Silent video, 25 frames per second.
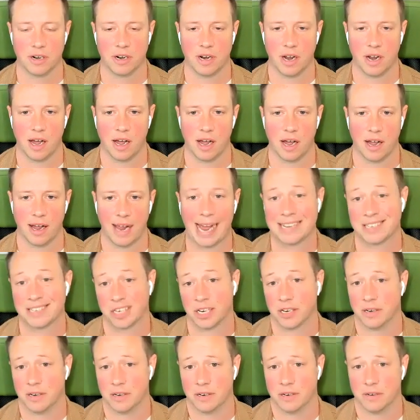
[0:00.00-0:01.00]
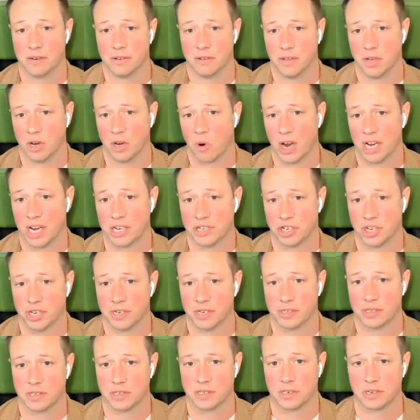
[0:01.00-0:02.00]
asking the
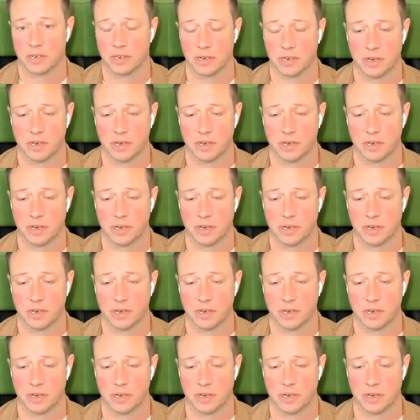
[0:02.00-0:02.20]
questions.